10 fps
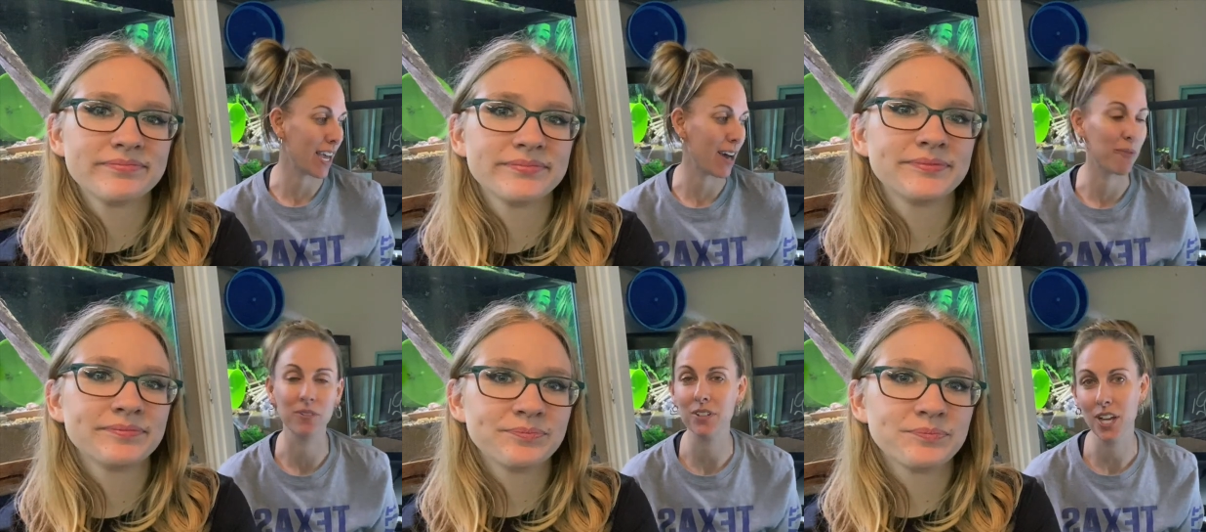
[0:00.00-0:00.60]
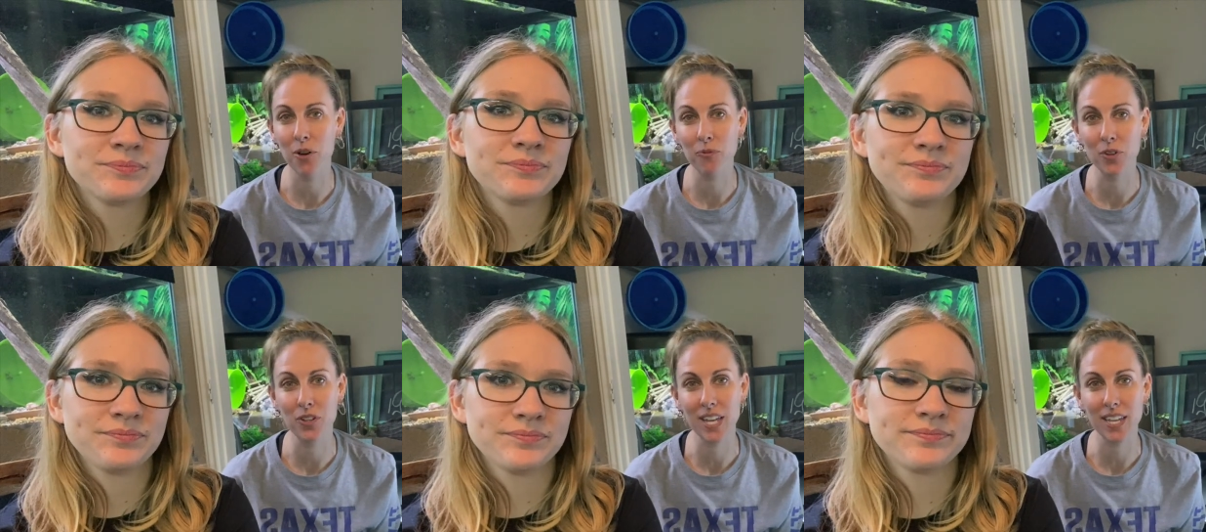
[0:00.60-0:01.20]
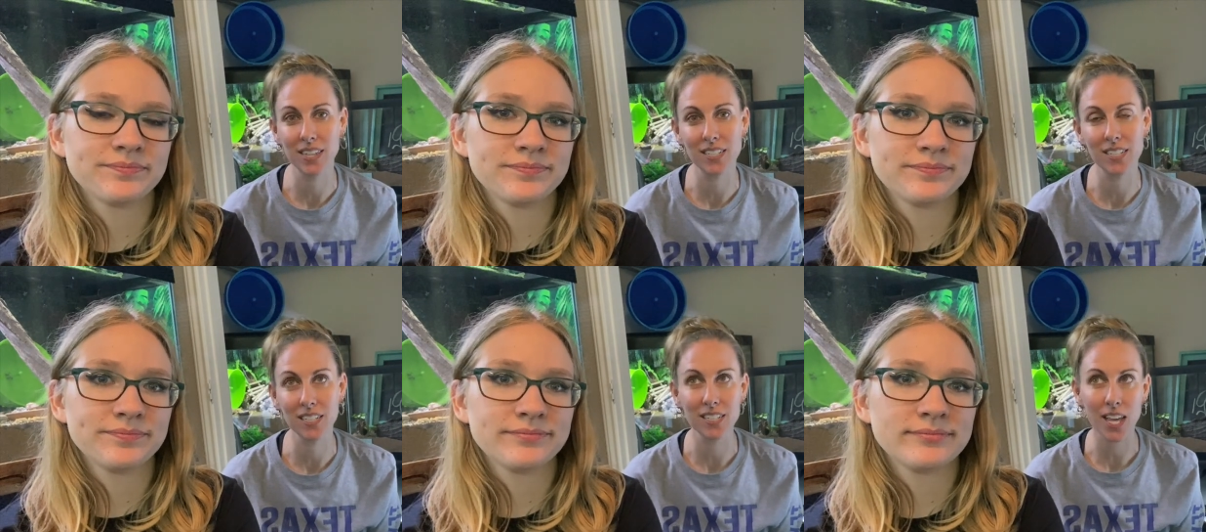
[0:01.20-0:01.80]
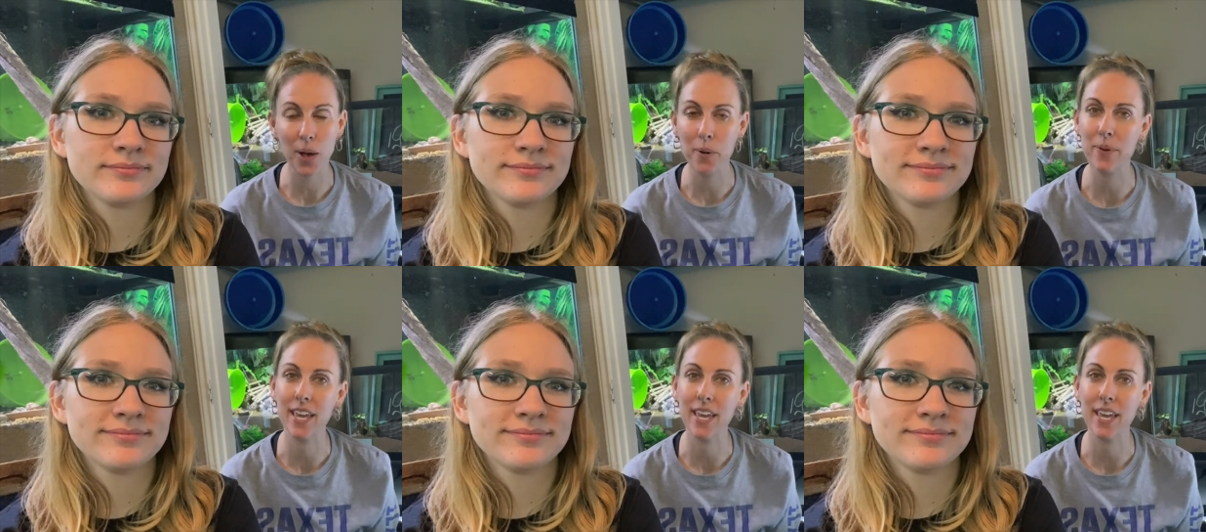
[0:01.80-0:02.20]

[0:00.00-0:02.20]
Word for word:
Speaker 1: yeah, we're really hopeful that these things help.